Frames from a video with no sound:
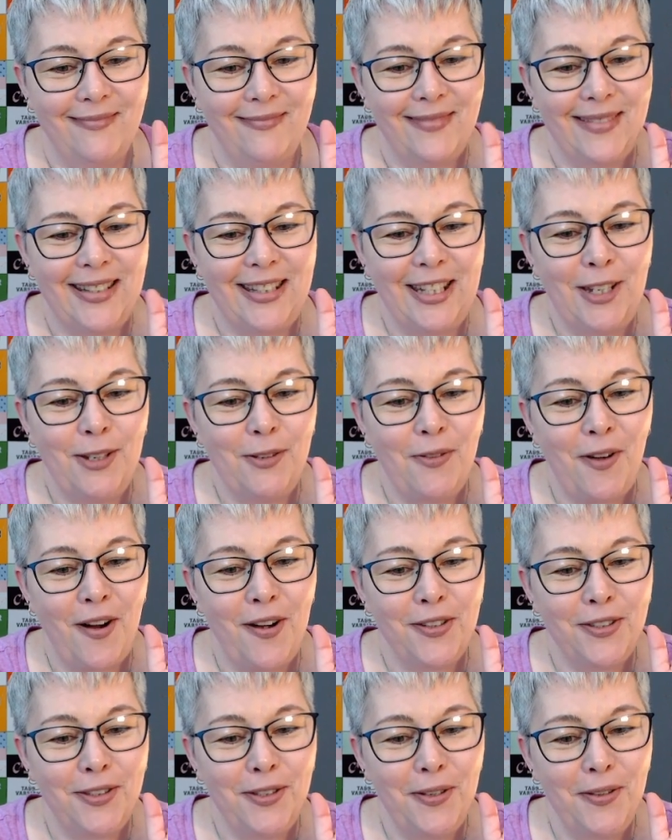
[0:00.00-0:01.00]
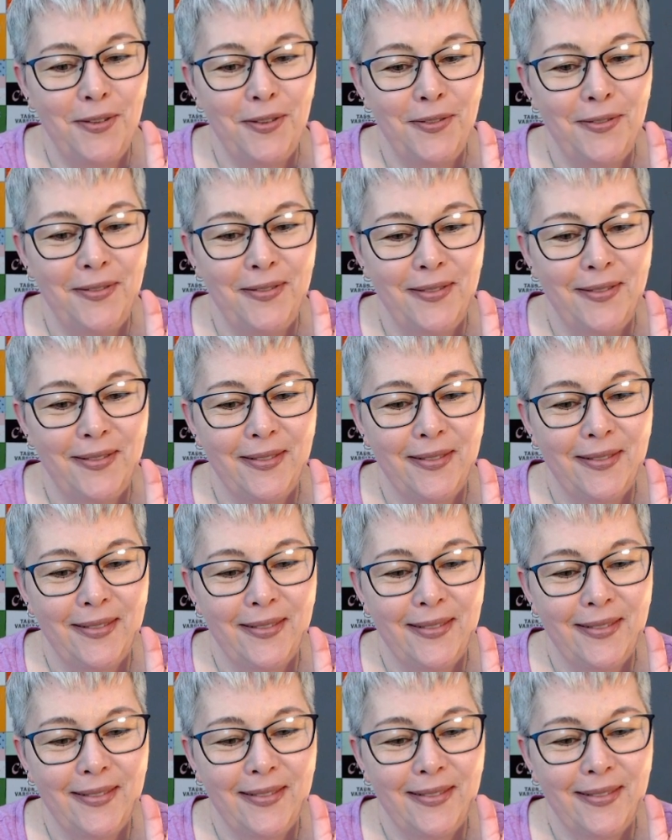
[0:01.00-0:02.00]
See you all soon.
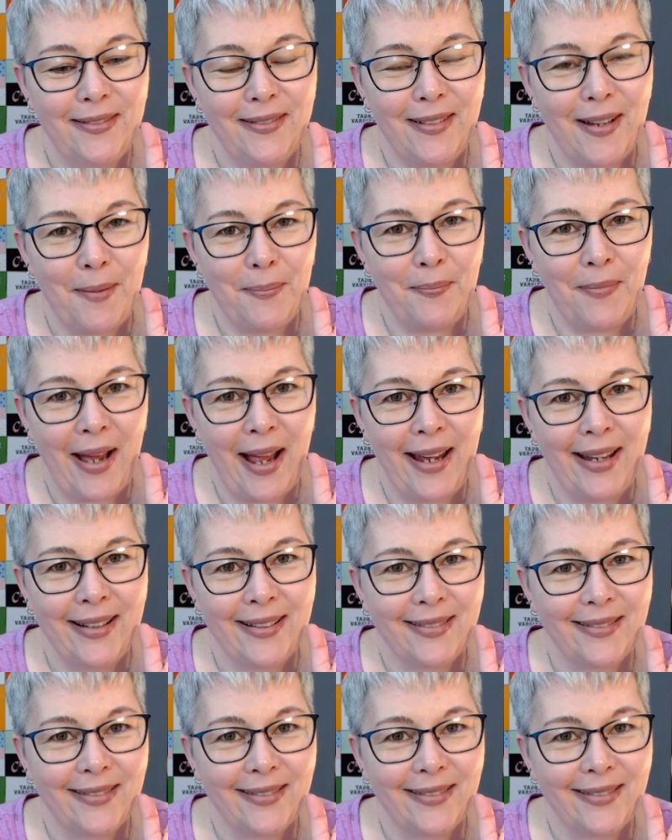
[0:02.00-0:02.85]
Bye.